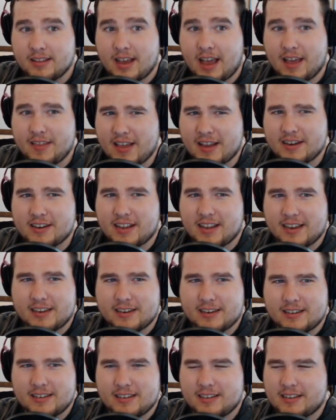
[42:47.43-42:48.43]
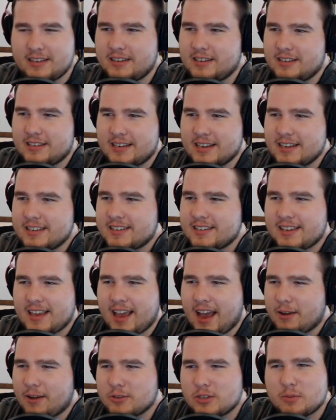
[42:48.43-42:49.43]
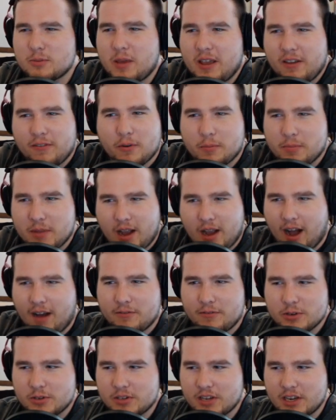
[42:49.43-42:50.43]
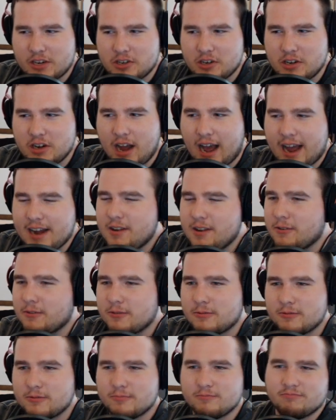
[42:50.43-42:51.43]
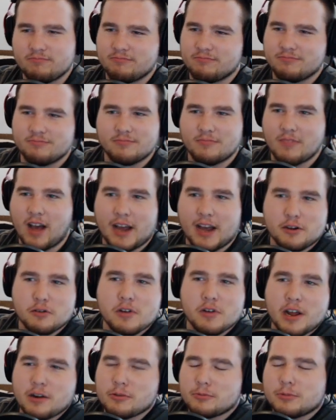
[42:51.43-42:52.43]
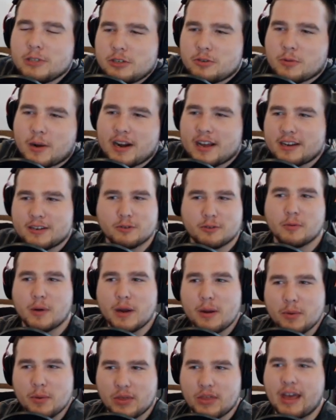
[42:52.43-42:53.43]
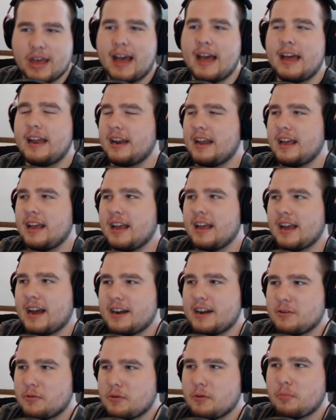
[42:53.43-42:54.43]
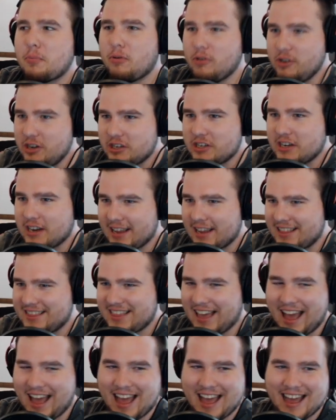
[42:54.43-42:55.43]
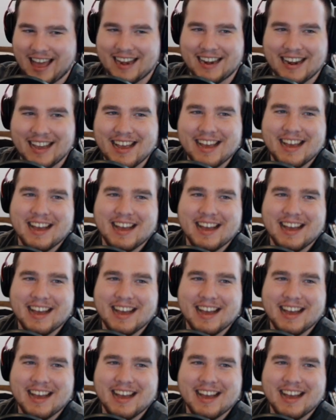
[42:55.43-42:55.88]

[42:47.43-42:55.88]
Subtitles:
And that, like, discounts me from the conversation? Not only do I not agree with that, I don't appreciate that.